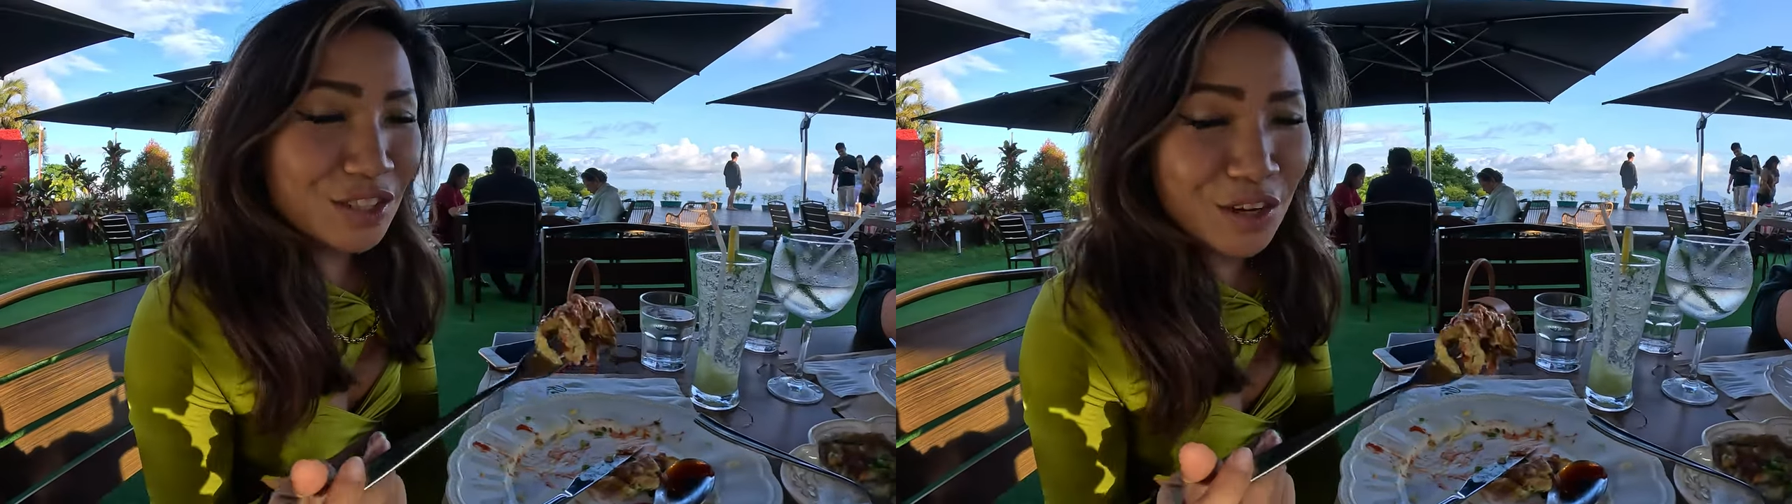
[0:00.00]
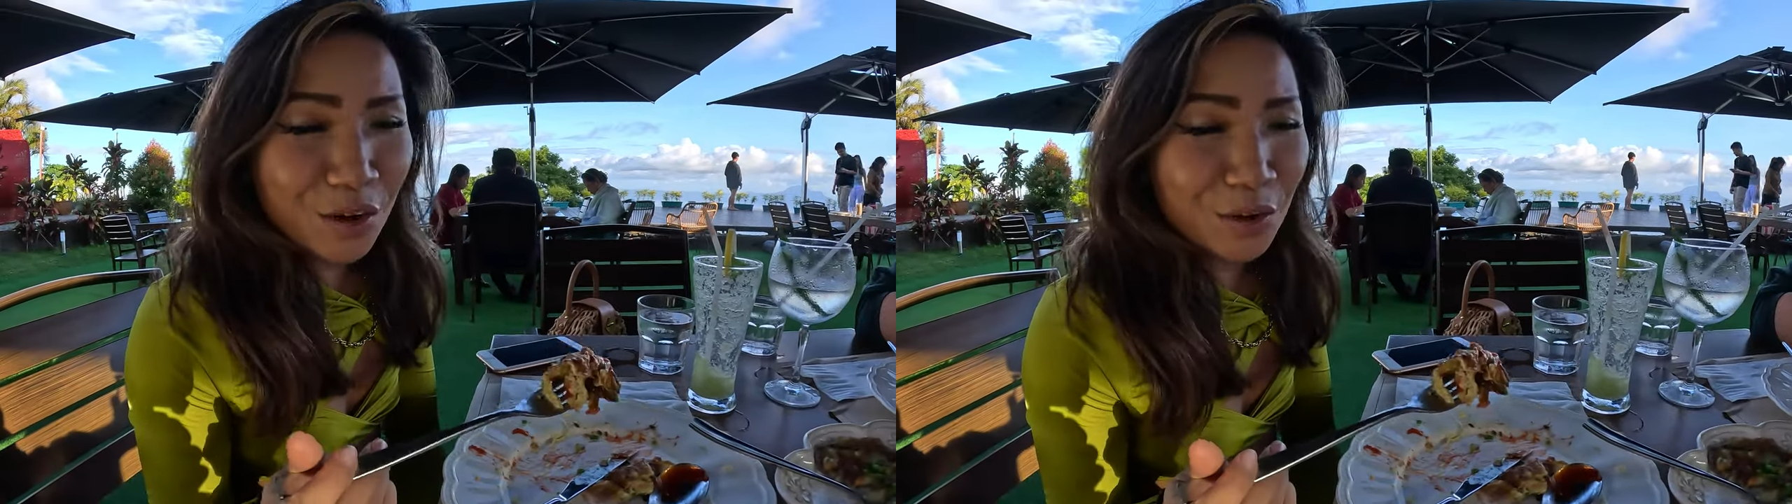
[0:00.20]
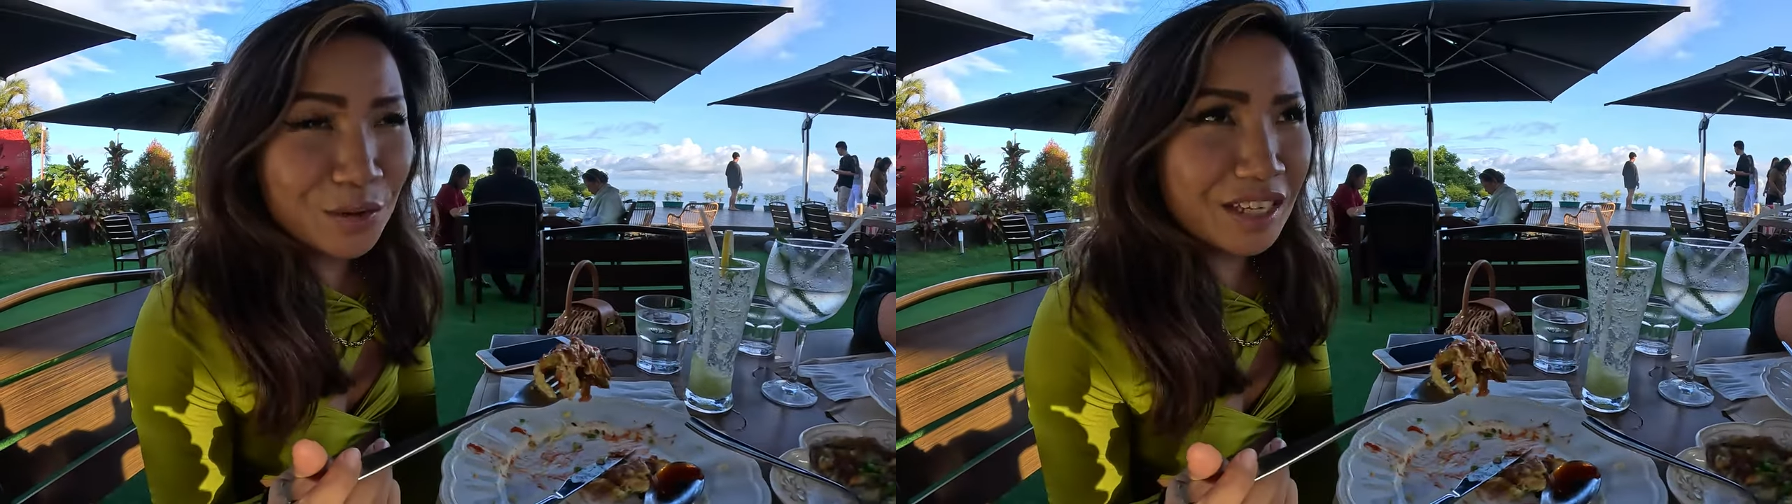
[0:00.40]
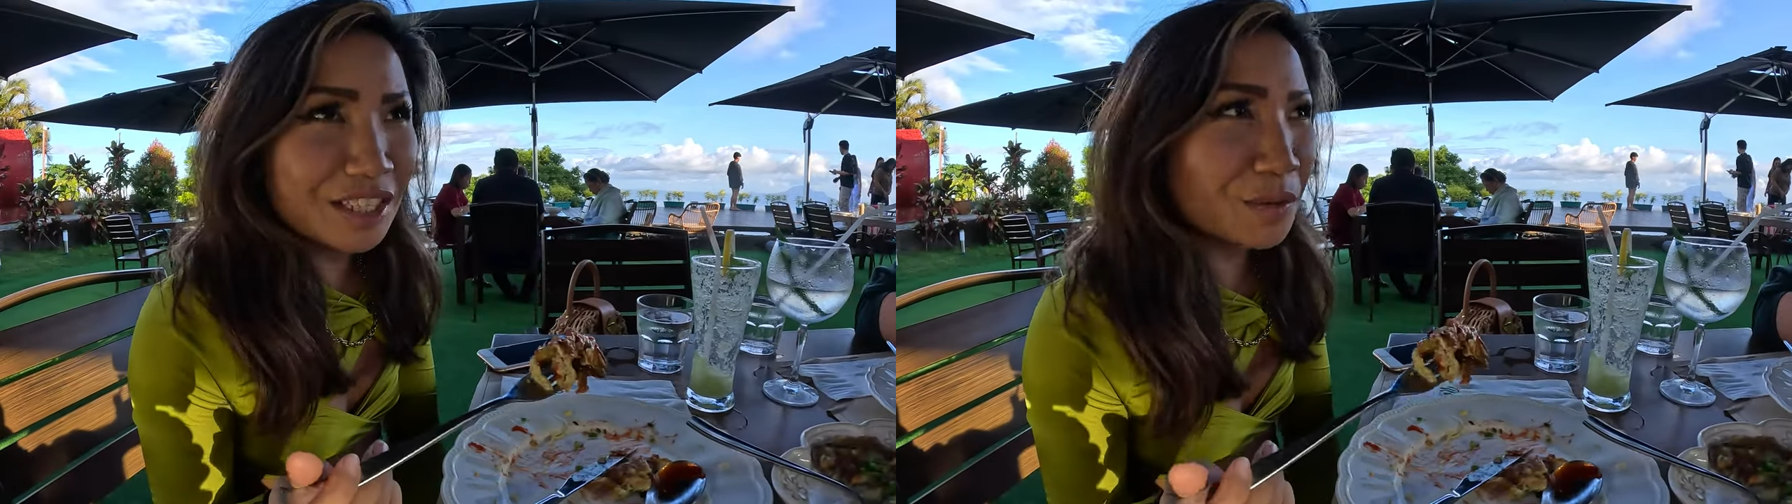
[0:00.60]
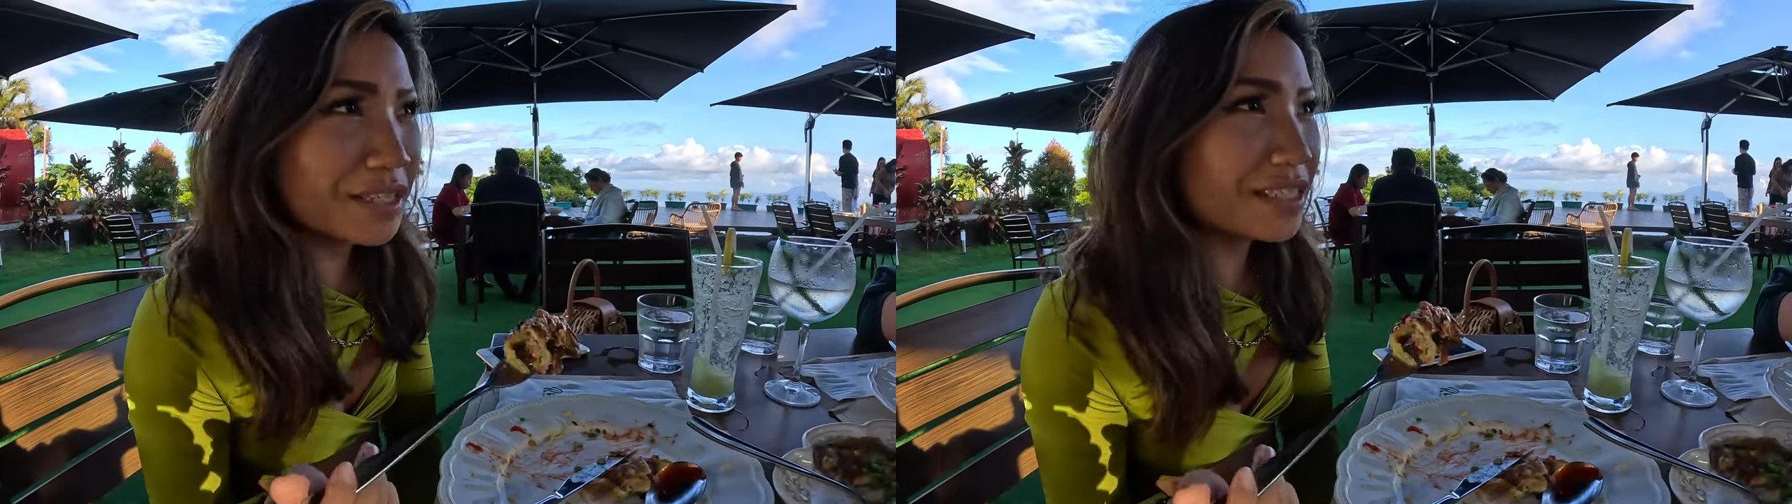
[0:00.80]
So
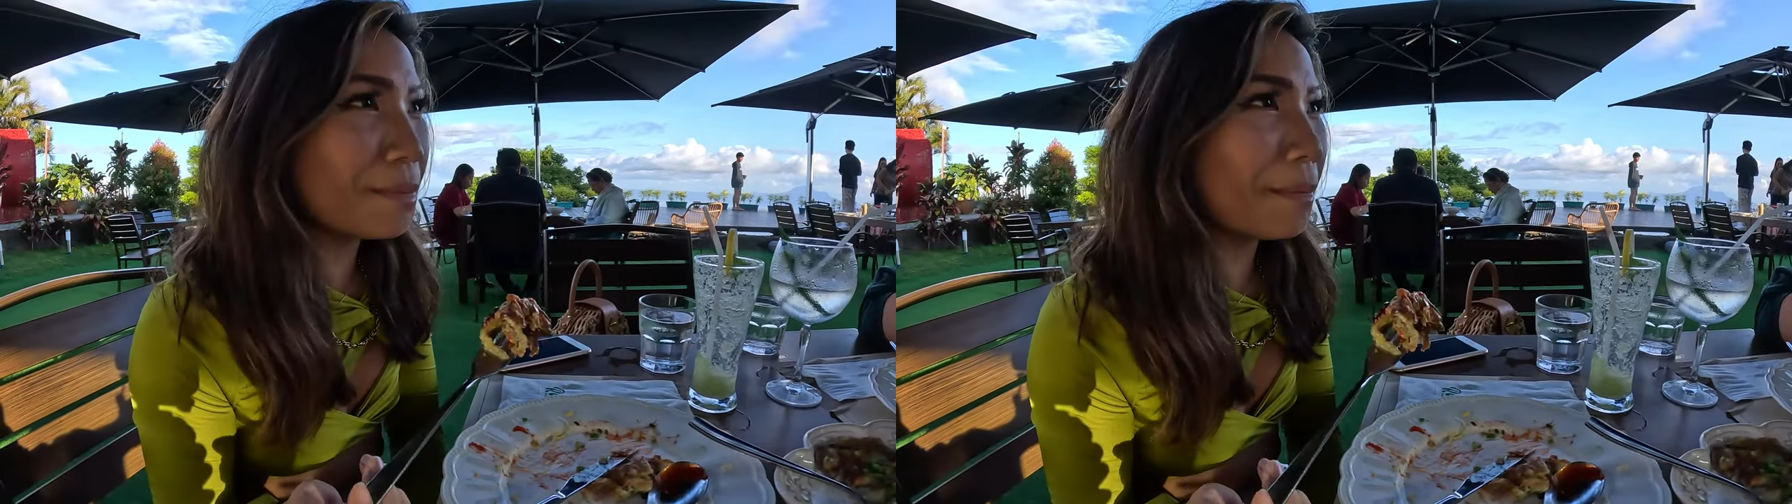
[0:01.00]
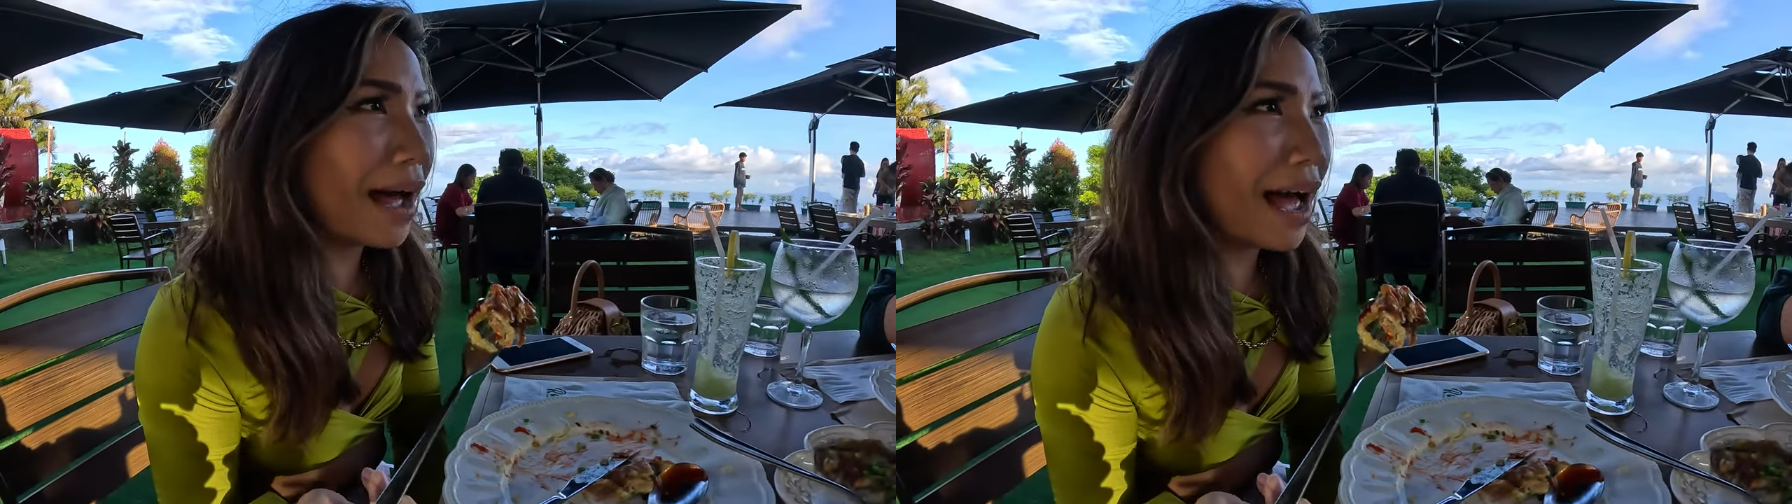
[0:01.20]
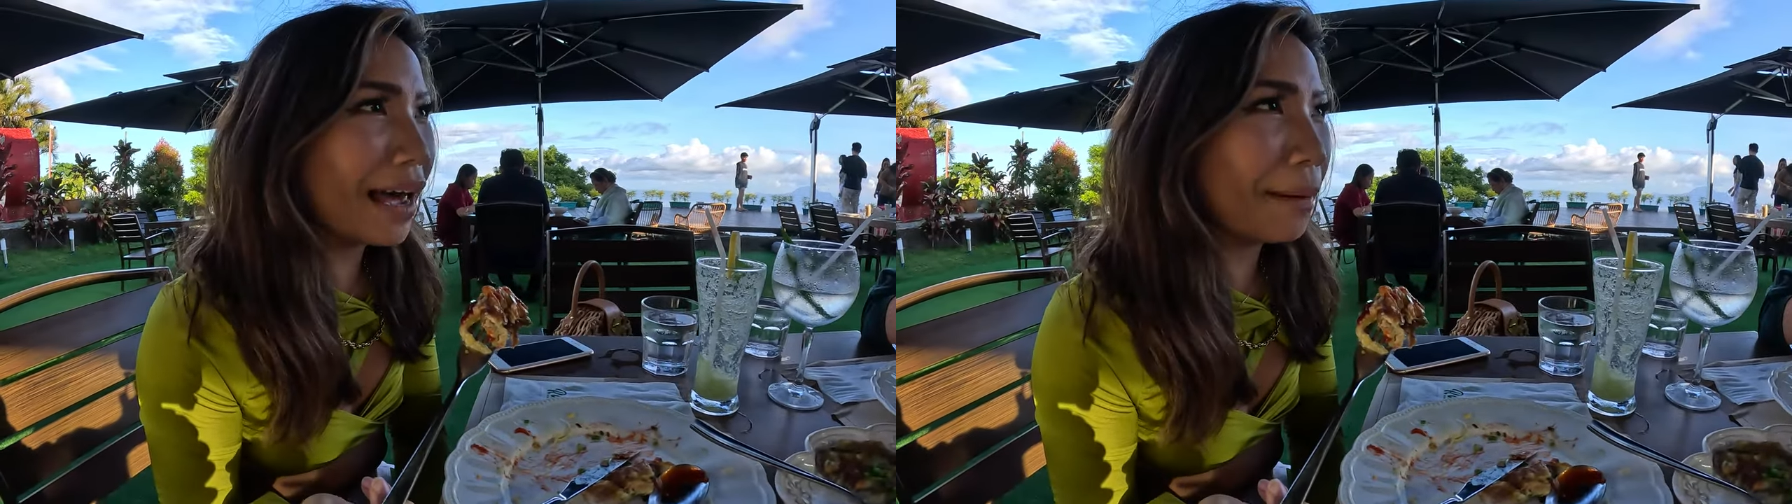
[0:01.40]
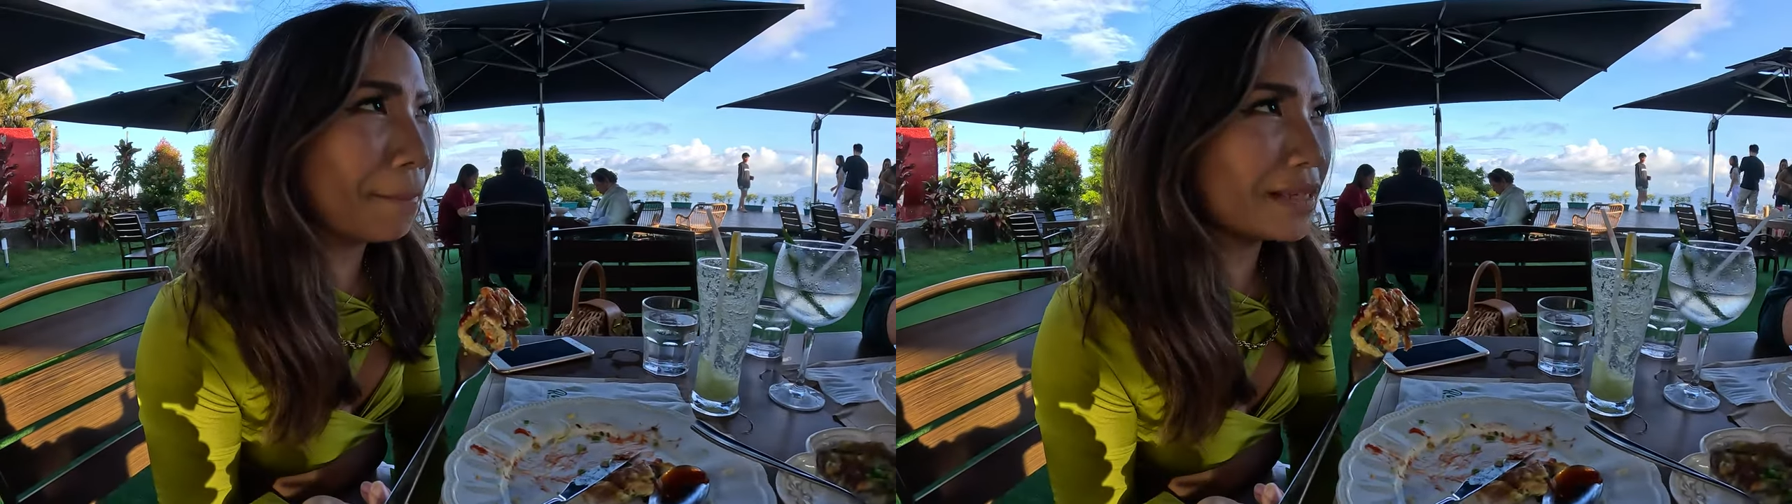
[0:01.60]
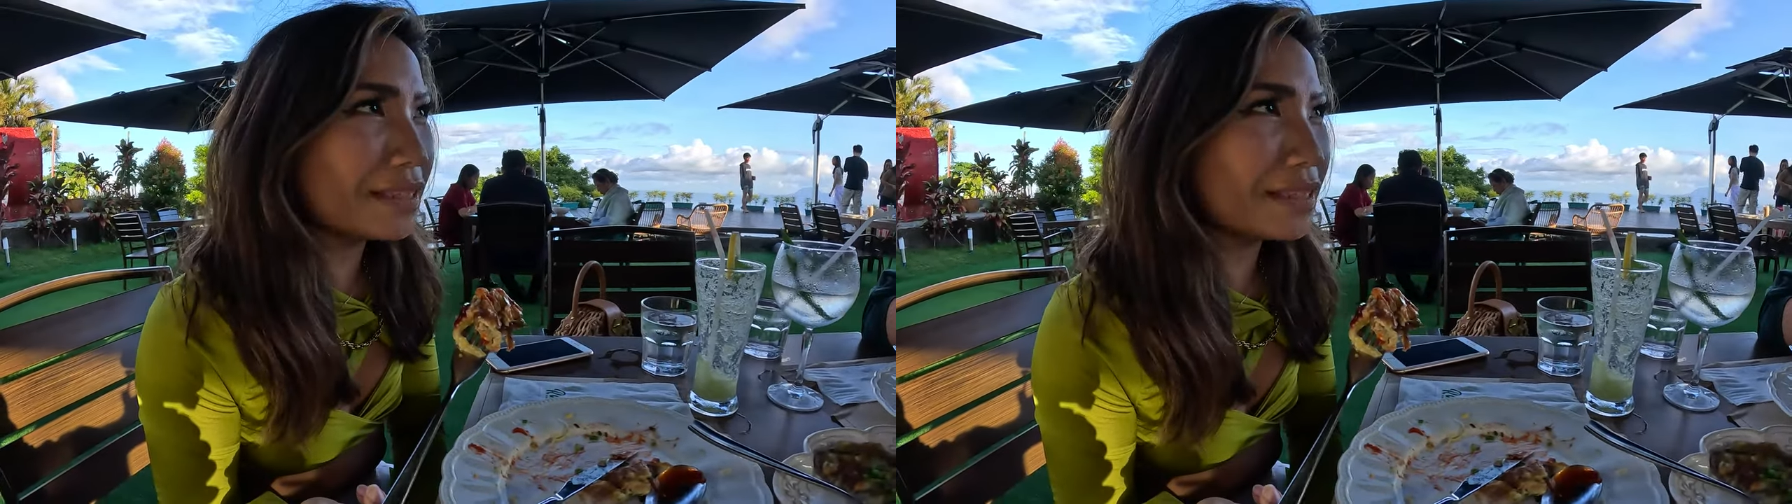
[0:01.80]
this was my